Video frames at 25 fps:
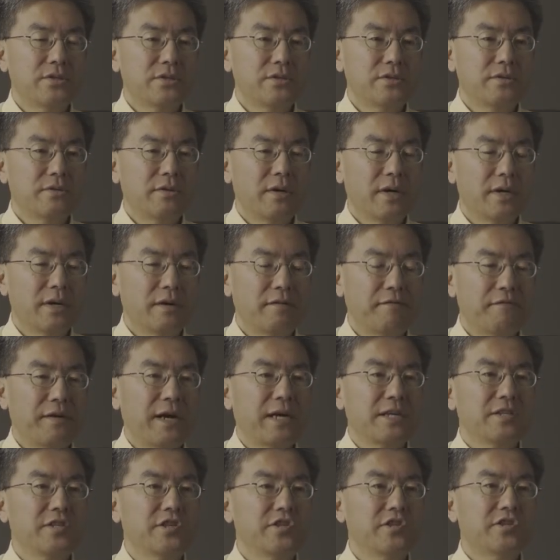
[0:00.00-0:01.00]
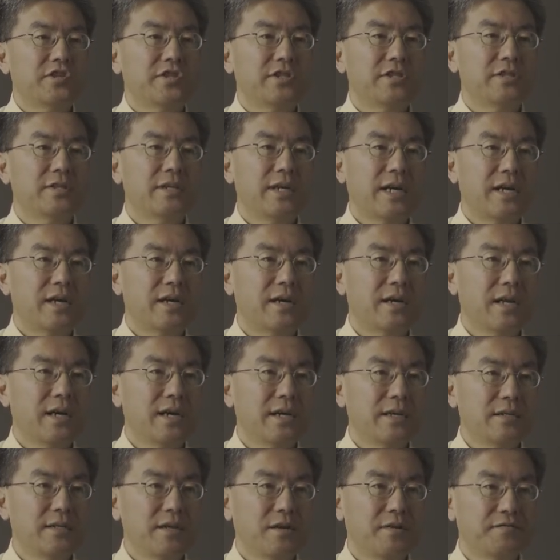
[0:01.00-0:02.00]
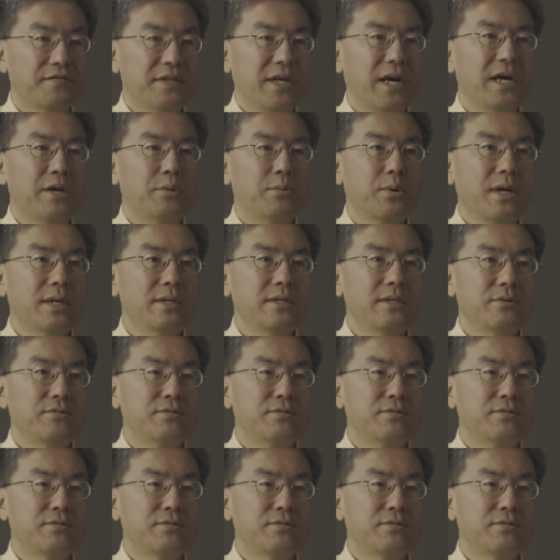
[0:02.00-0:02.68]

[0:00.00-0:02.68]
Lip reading: to Far Eastern Airline of Taiwan.